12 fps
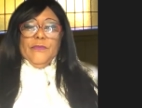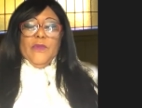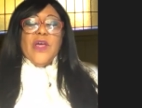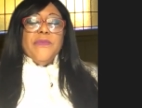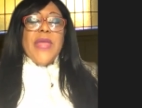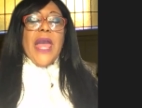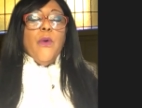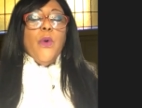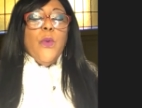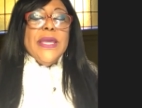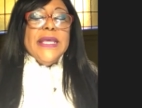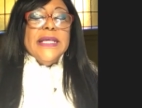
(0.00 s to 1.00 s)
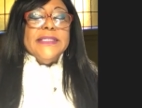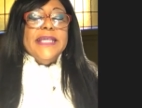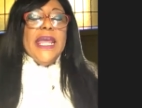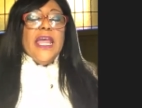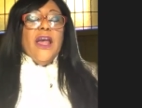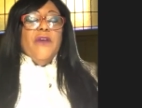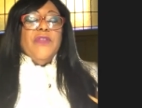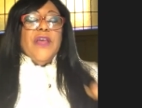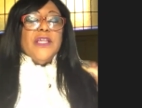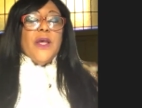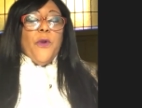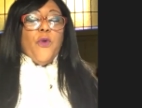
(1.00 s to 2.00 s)
Sometimes when we get sick or there's
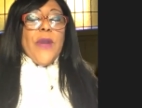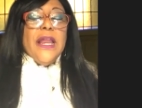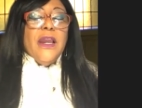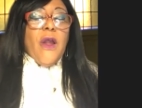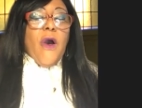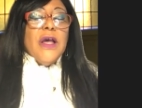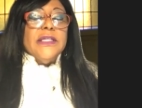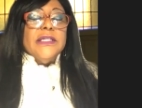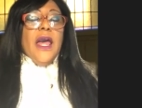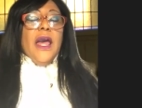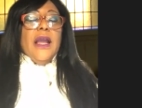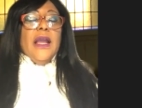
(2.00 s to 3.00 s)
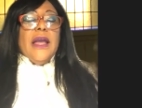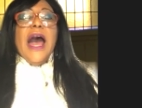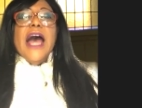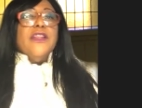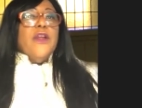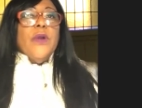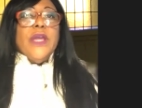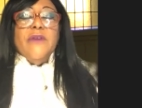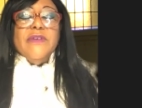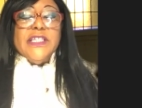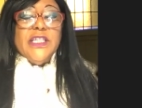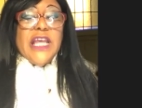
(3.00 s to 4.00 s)
a great loss, God don't give
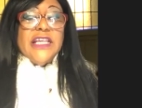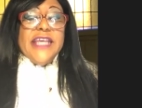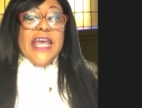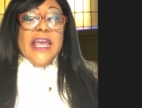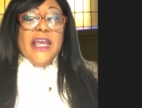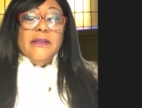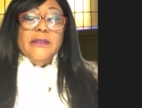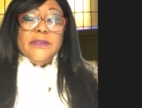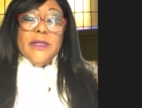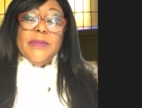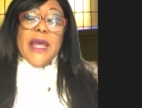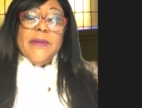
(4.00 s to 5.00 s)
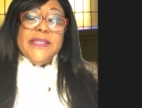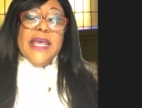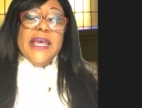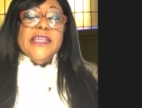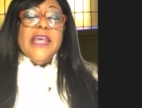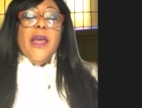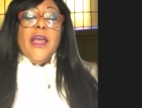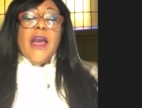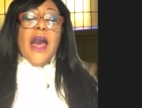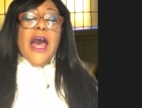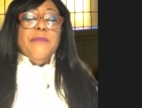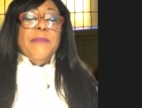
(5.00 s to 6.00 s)
us, they say, sometimes it says,
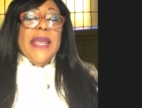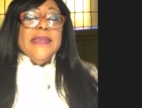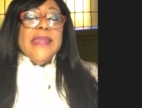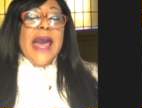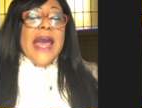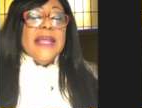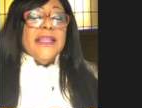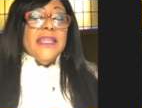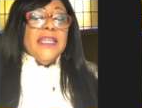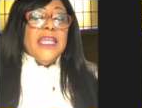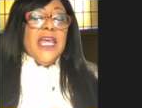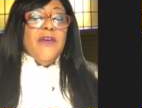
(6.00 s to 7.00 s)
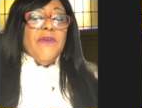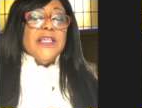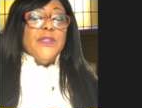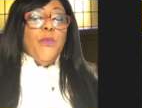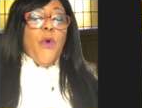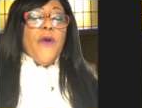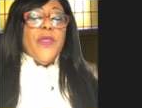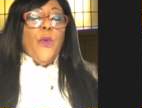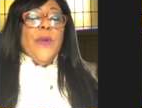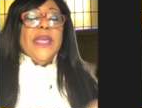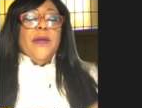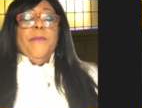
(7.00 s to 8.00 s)
God may not give us more than
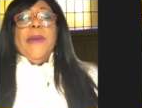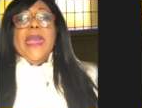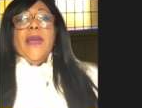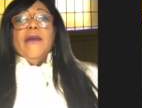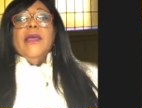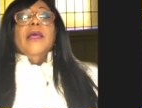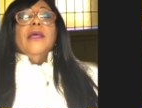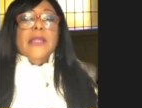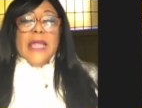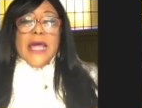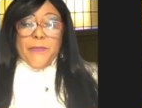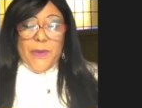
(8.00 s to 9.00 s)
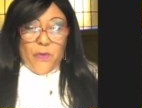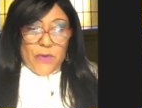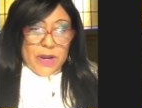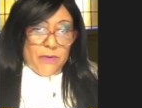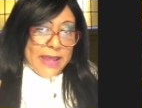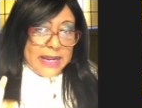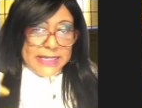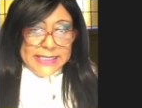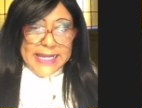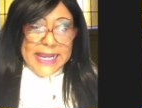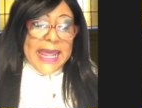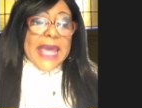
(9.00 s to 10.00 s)
we can bear. A lot of people run around and
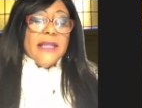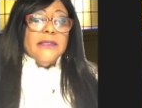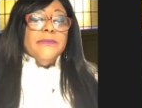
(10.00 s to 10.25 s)
say that.